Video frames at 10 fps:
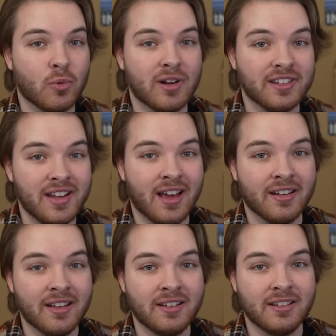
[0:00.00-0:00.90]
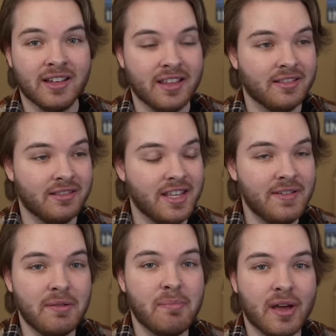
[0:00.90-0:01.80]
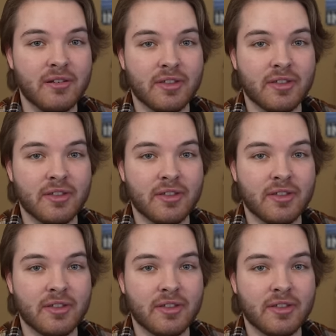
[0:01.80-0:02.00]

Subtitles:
one yet. And even better